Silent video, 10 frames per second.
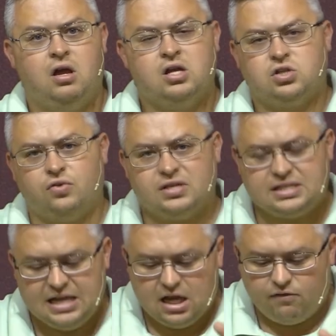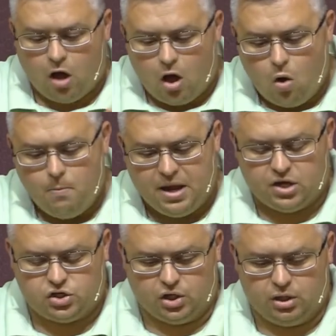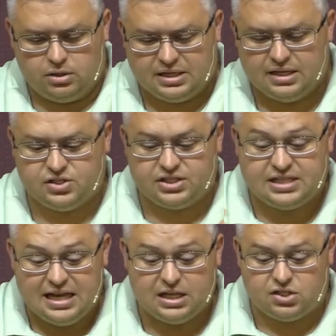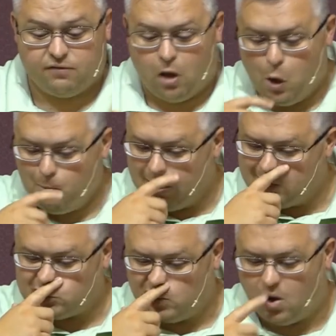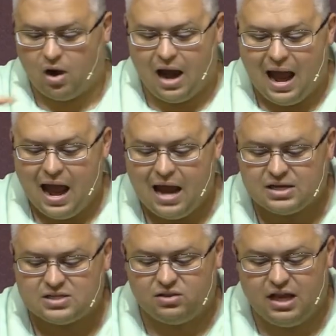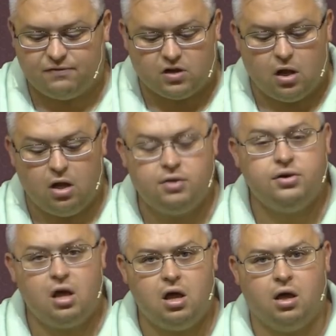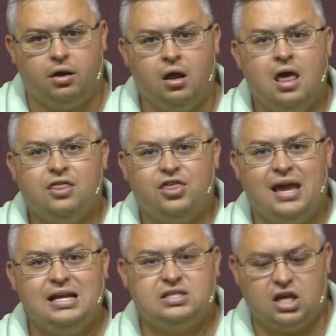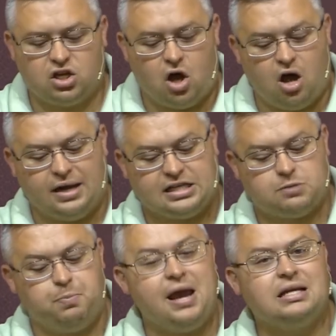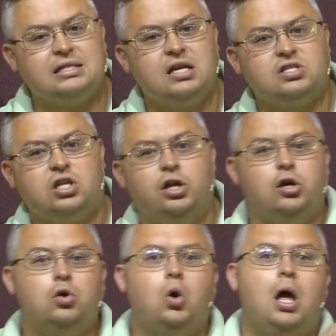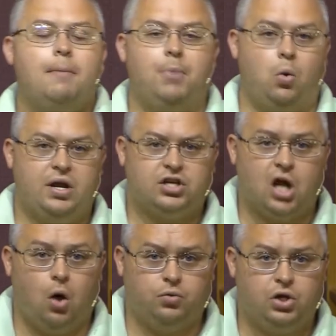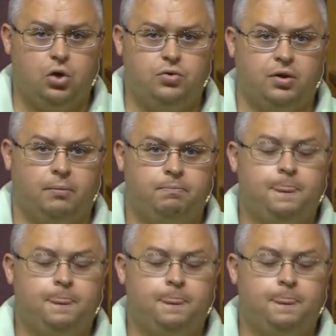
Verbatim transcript: So the sin of omission, sins, sins of omission are acts left undone, things that God expects us to do, but we don't do them.